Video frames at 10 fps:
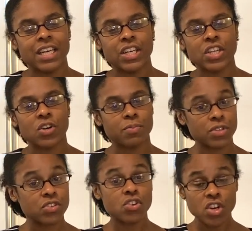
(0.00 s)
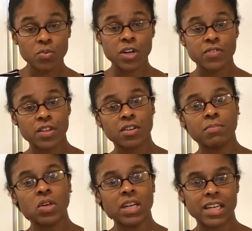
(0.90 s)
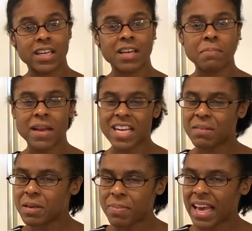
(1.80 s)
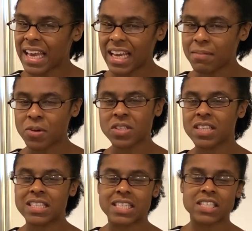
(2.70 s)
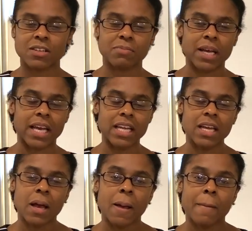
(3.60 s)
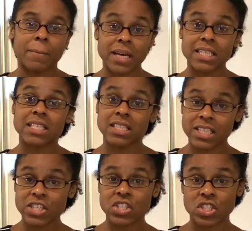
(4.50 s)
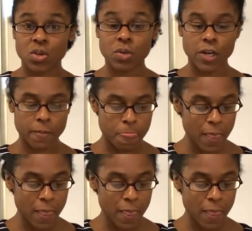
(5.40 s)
You know, that you could work for the community. It may not be paid, most of these things aren't paid, but there's still work.